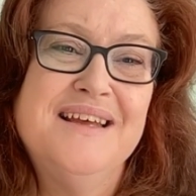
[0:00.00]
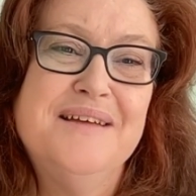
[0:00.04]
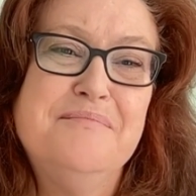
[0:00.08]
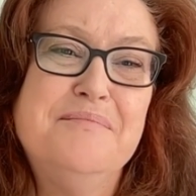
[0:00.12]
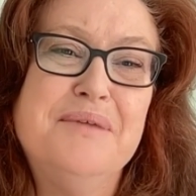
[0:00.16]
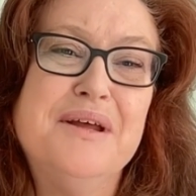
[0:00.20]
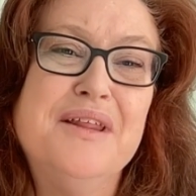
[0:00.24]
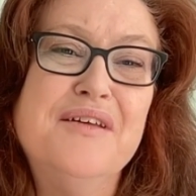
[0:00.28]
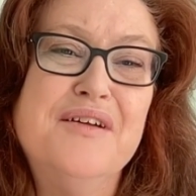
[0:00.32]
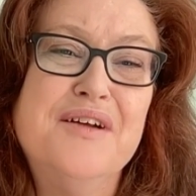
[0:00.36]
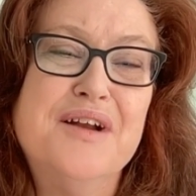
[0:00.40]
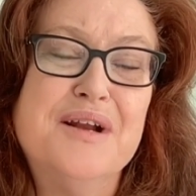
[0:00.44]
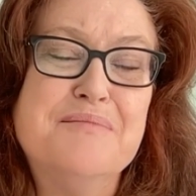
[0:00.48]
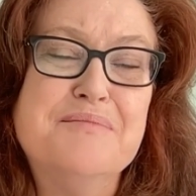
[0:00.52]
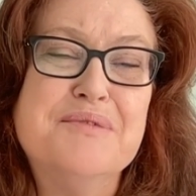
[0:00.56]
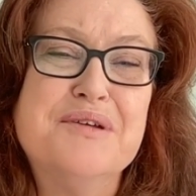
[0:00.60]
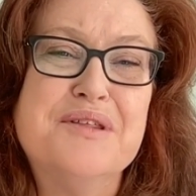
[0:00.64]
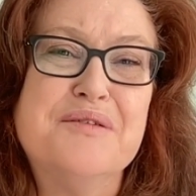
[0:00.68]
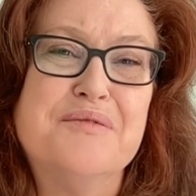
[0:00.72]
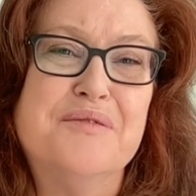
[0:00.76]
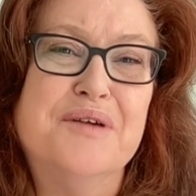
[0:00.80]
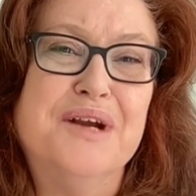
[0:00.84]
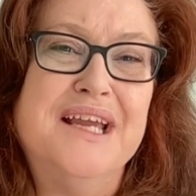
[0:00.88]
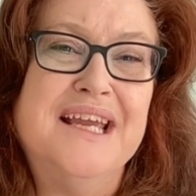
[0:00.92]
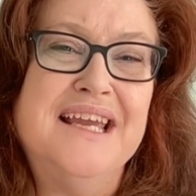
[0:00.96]
Pillar number
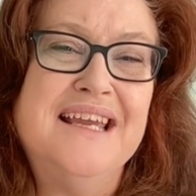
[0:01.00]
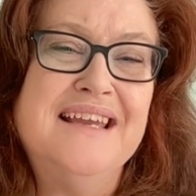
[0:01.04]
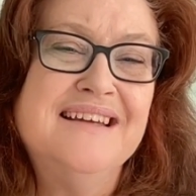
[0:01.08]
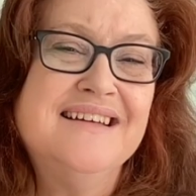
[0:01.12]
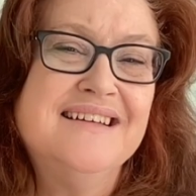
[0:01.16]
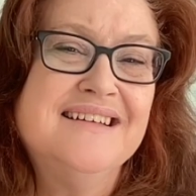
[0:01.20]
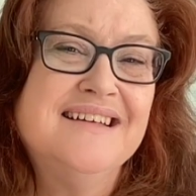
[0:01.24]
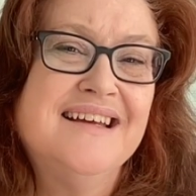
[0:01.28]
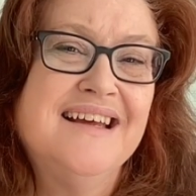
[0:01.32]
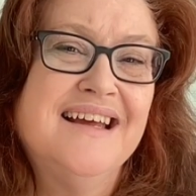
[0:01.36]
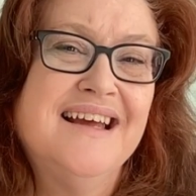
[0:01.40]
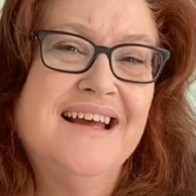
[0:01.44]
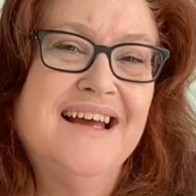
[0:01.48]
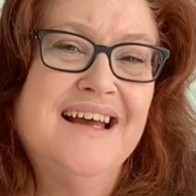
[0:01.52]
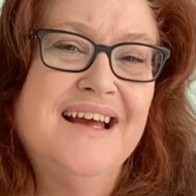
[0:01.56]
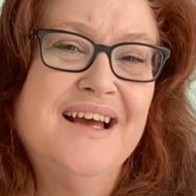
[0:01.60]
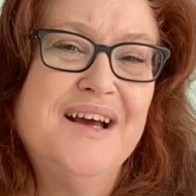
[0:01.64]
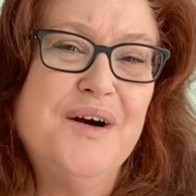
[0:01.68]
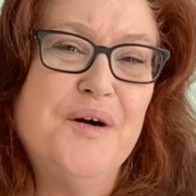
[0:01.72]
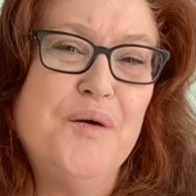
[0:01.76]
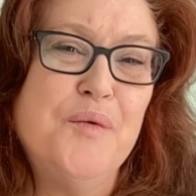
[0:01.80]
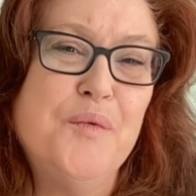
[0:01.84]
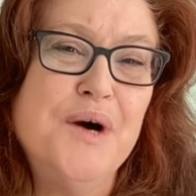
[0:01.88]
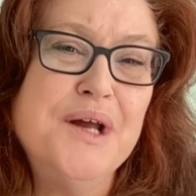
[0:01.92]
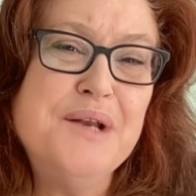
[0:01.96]
3.
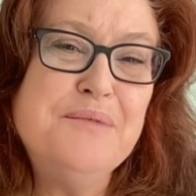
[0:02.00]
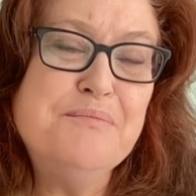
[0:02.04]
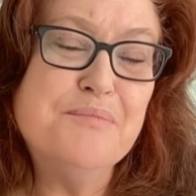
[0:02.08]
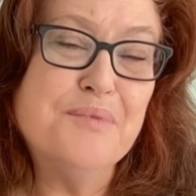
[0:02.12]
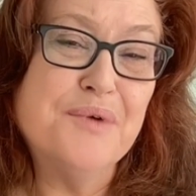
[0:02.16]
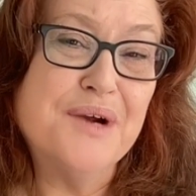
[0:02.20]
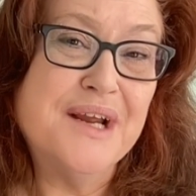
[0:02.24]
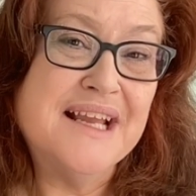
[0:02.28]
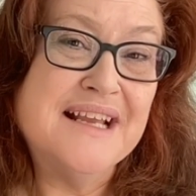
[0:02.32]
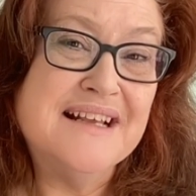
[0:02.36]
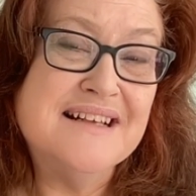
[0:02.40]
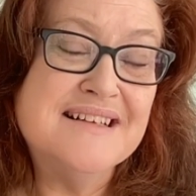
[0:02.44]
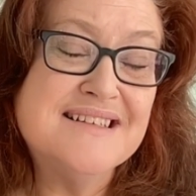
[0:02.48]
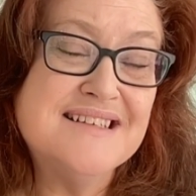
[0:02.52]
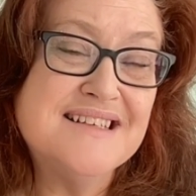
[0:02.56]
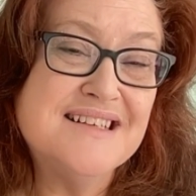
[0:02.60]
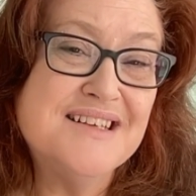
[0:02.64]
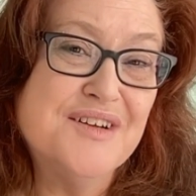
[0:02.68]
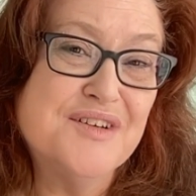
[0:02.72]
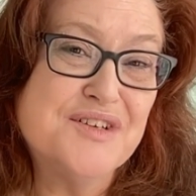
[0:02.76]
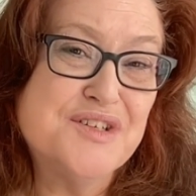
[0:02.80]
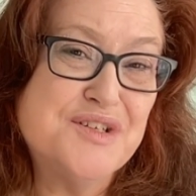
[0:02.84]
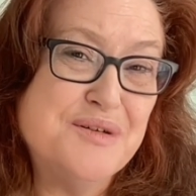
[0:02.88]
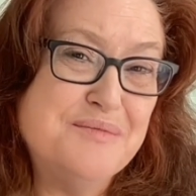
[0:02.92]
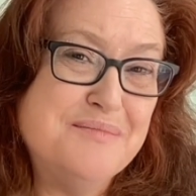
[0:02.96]
What brings
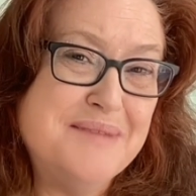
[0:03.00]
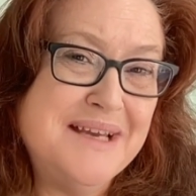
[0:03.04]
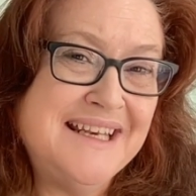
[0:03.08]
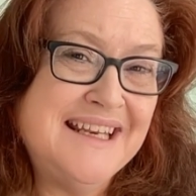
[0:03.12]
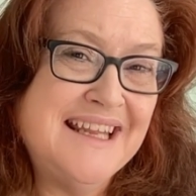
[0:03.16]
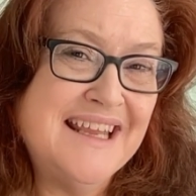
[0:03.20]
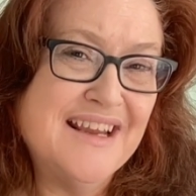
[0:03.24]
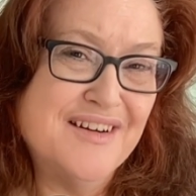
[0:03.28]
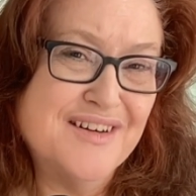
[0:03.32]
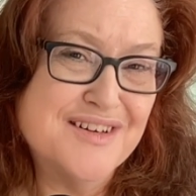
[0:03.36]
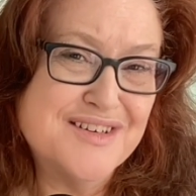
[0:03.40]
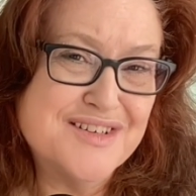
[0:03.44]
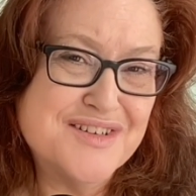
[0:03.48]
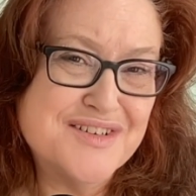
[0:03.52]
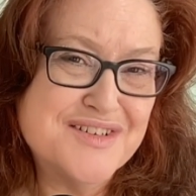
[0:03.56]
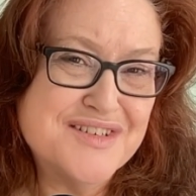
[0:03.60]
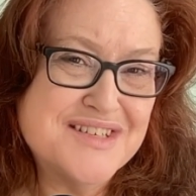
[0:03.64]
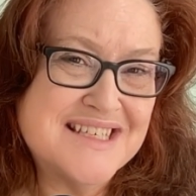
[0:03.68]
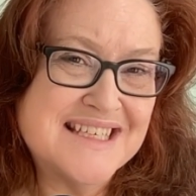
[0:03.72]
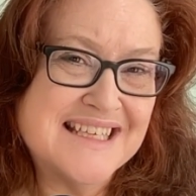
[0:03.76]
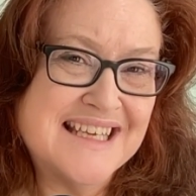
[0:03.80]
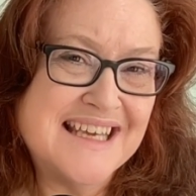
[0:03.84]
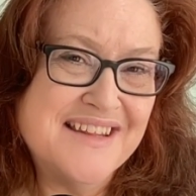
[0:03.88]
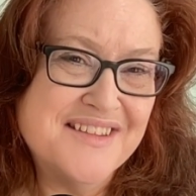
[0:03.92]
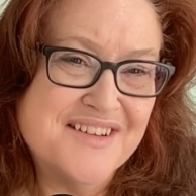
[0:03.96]
your 2 main characters
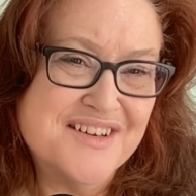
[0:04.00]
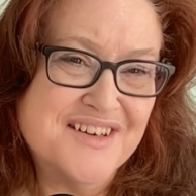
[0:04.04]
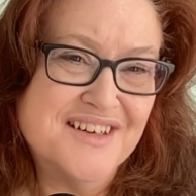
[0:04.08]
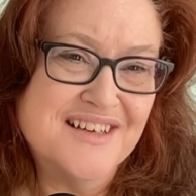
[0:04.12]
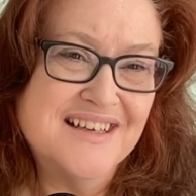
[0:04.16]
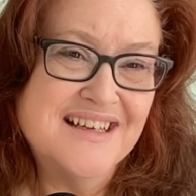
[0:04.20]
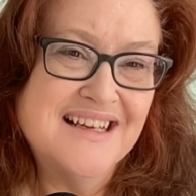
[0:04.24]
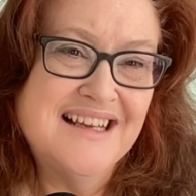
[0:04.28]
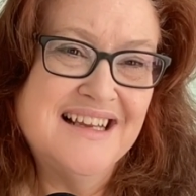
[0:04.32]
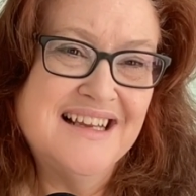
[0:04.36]
together?